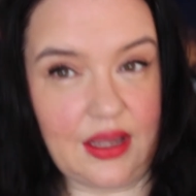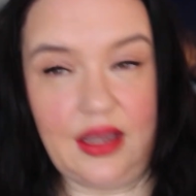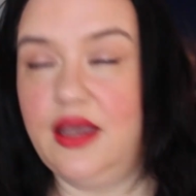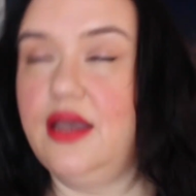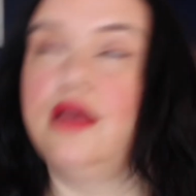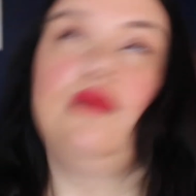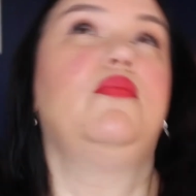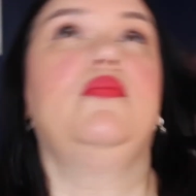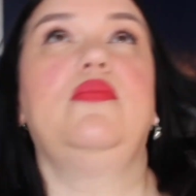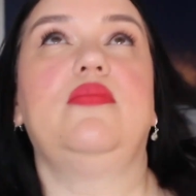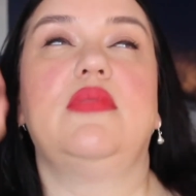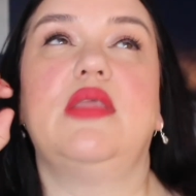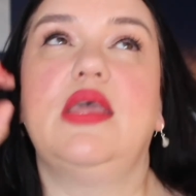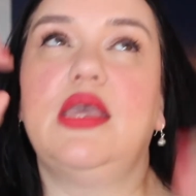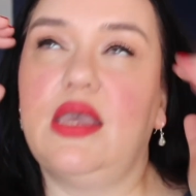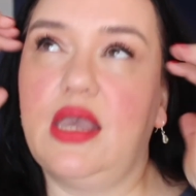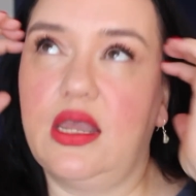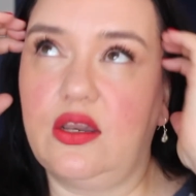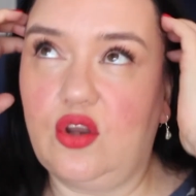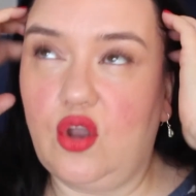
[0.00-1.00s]
Um,
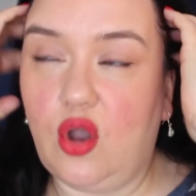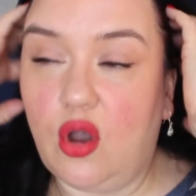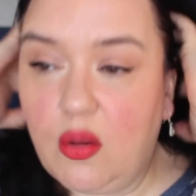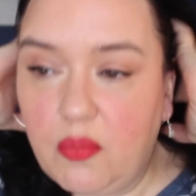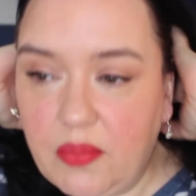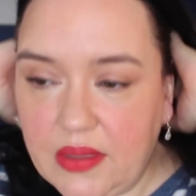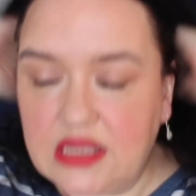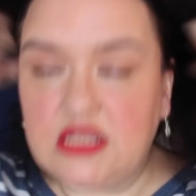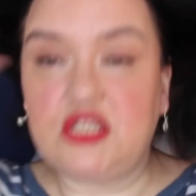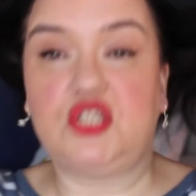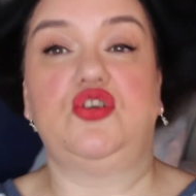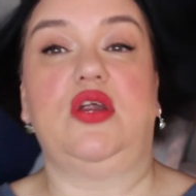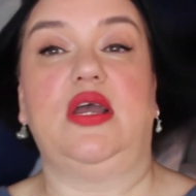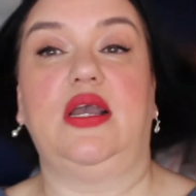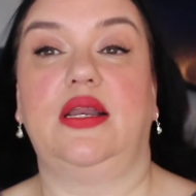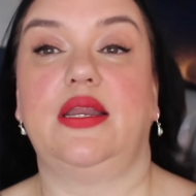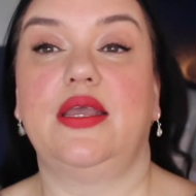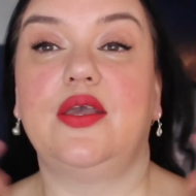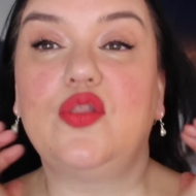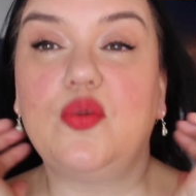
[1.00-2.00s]
it had got a bit
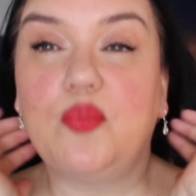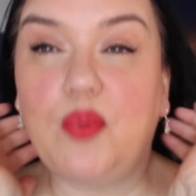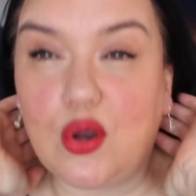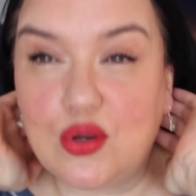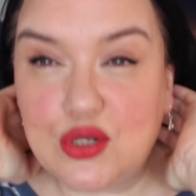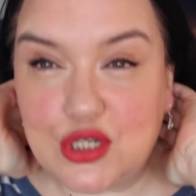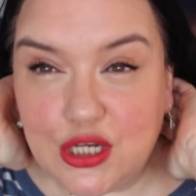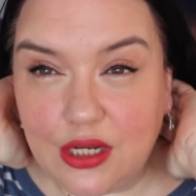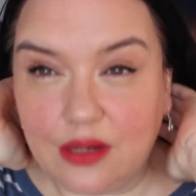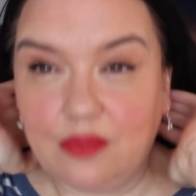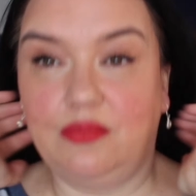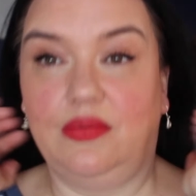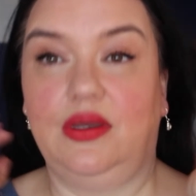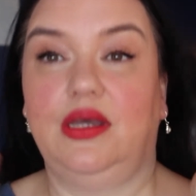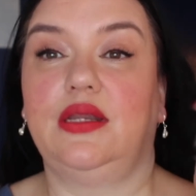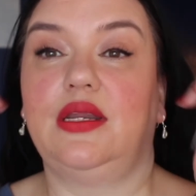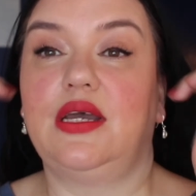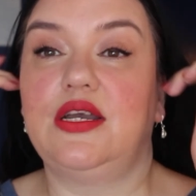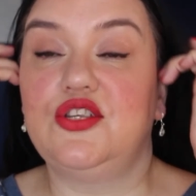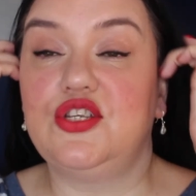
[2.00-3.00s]
straggly at the bottom
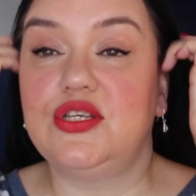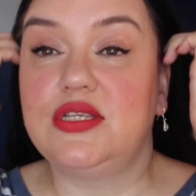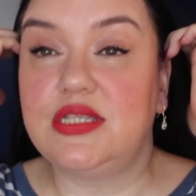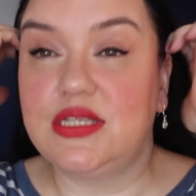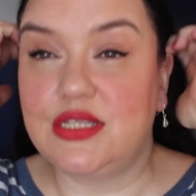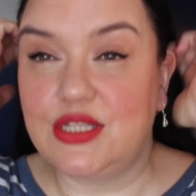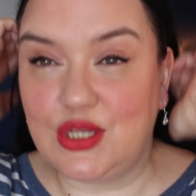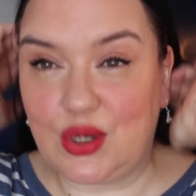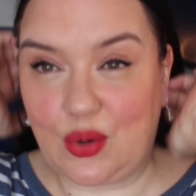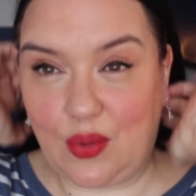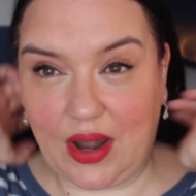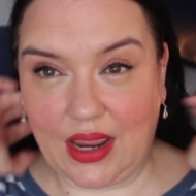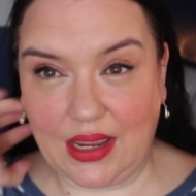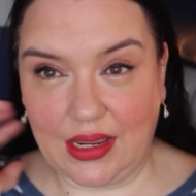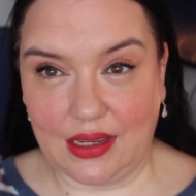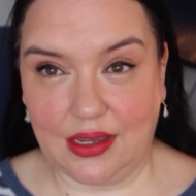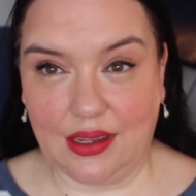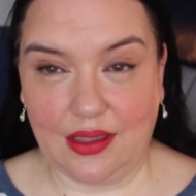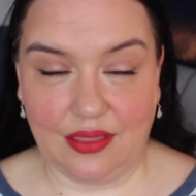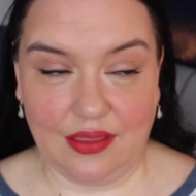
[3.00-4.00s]
and I just said to
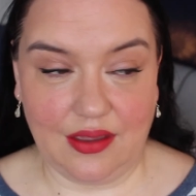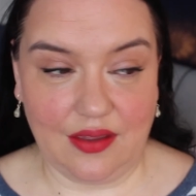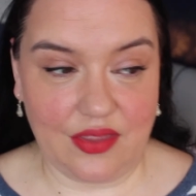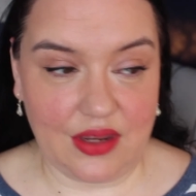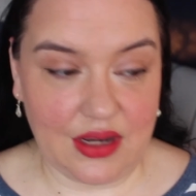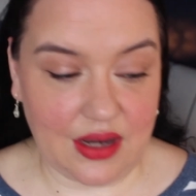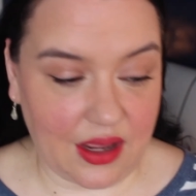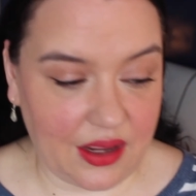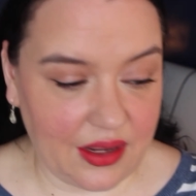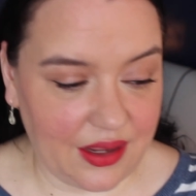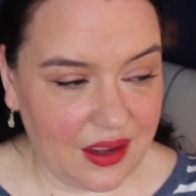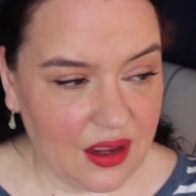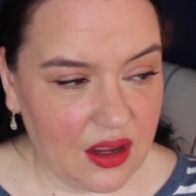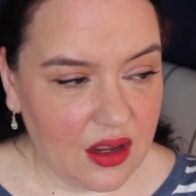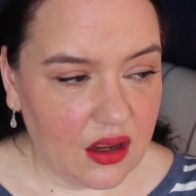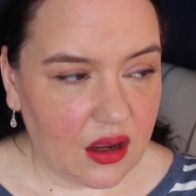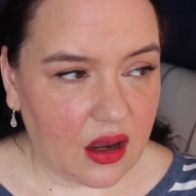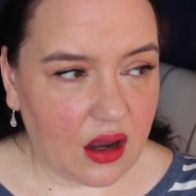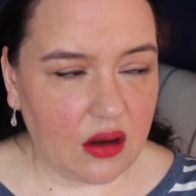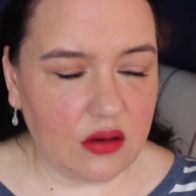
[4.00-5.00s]
Craig the other night,
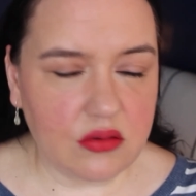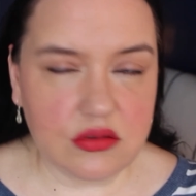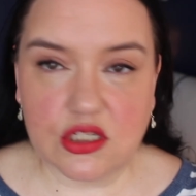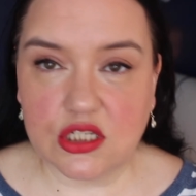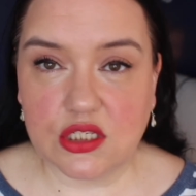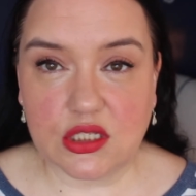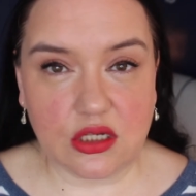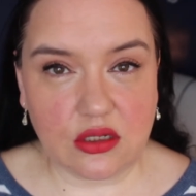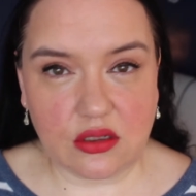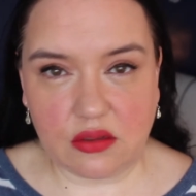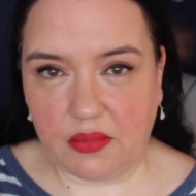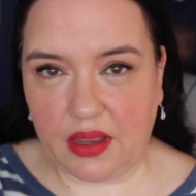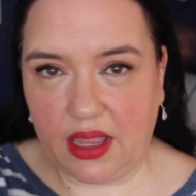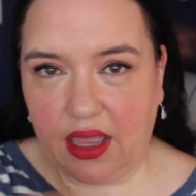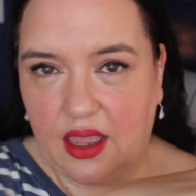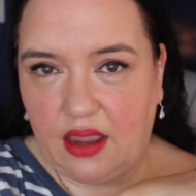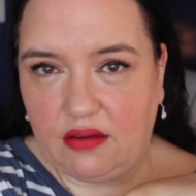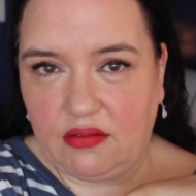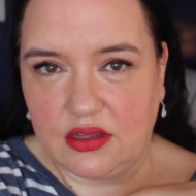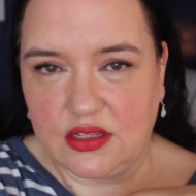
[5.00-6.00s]
oh, just cut my
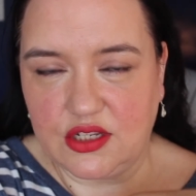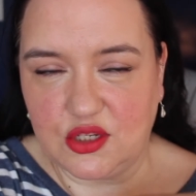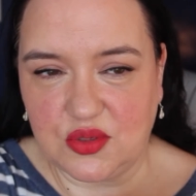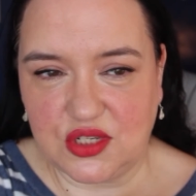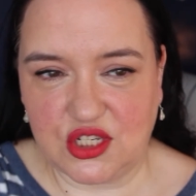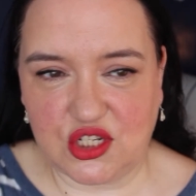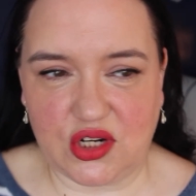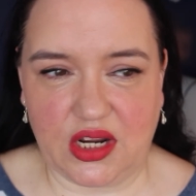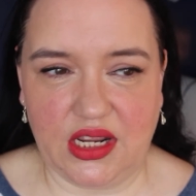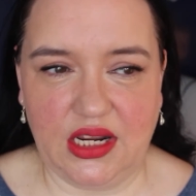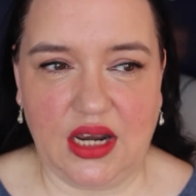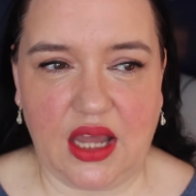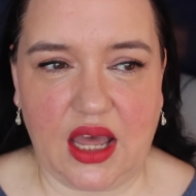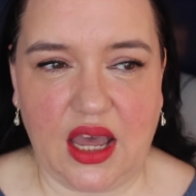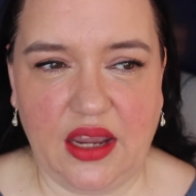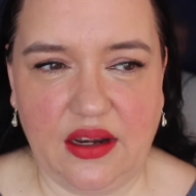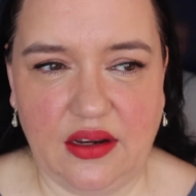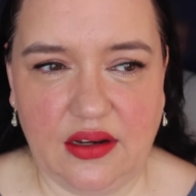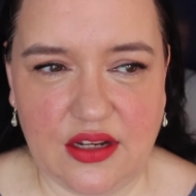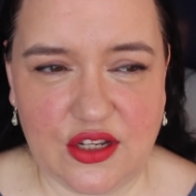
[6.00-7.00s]
hair into a straight
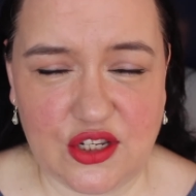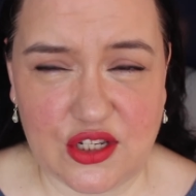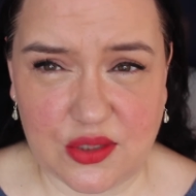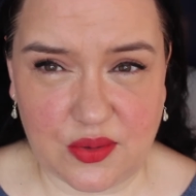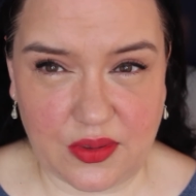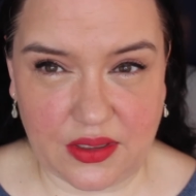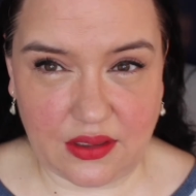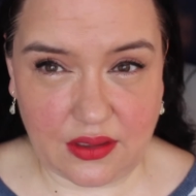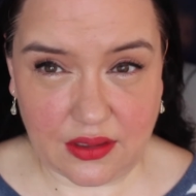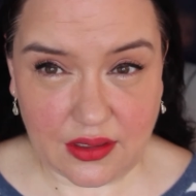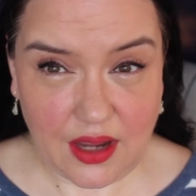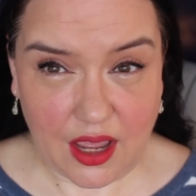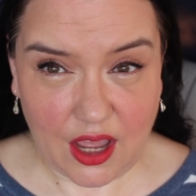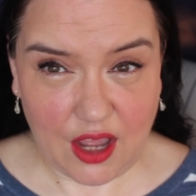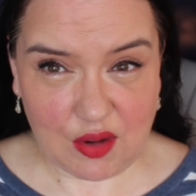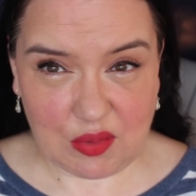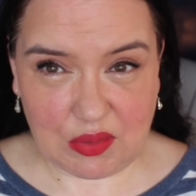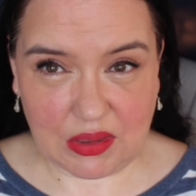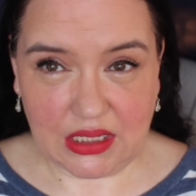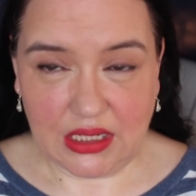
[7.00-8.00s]
line. And he just went,
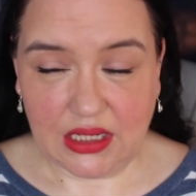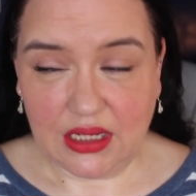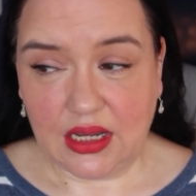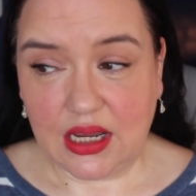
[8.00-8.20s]
no.